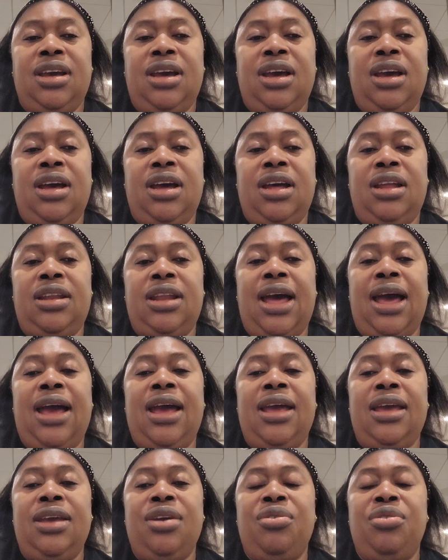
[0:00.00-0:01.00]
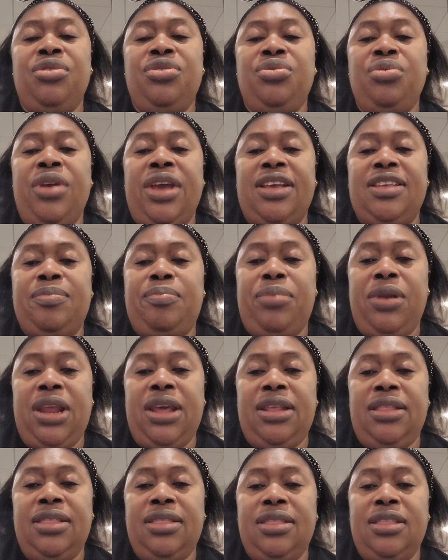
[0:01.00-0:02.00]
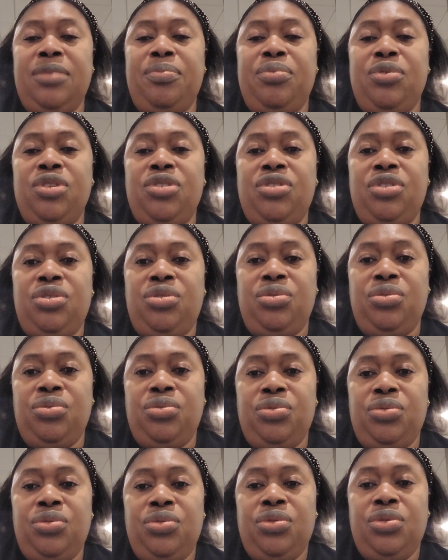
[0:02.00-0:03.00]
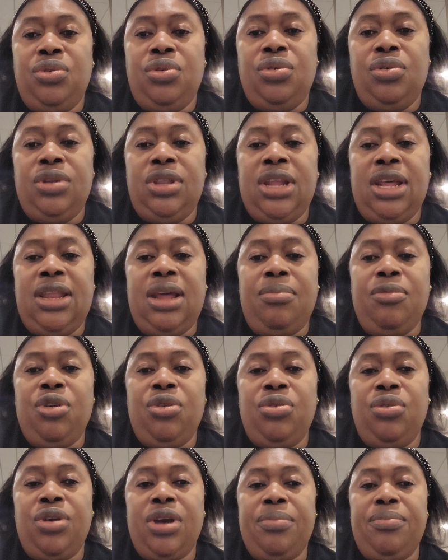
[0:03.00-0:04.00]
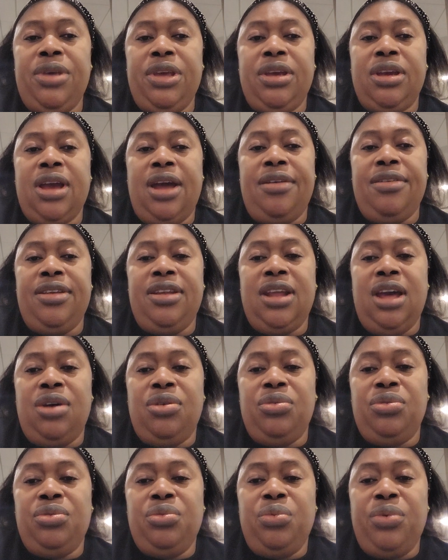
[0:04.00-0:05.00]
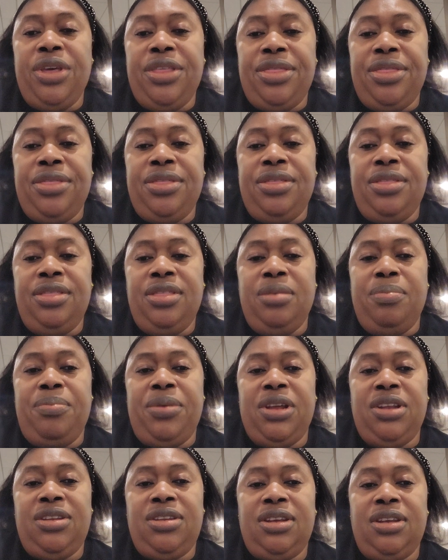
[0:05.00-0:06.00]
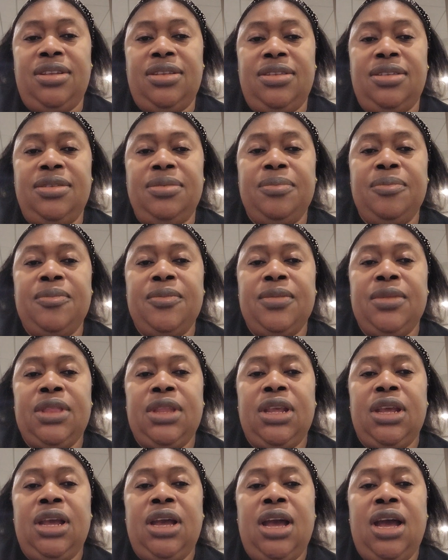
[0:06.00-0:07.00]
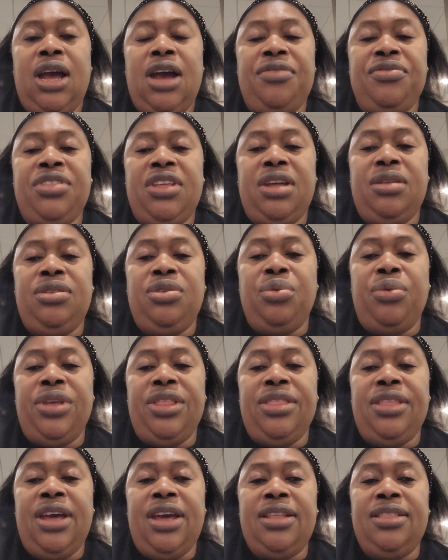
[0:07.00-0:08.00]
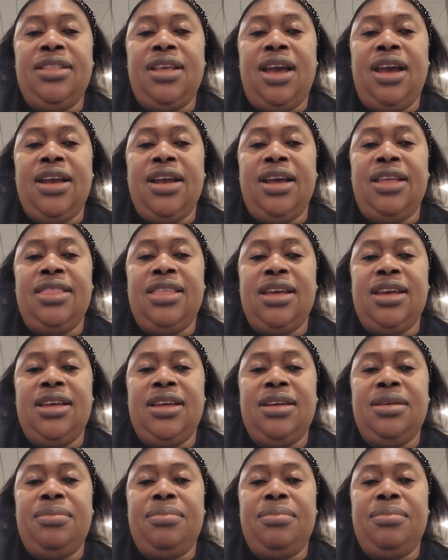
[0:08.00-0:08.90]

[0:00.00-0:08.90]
and I also explain the procedure that I'm going to be carrying out with the patient. After doing that, I gather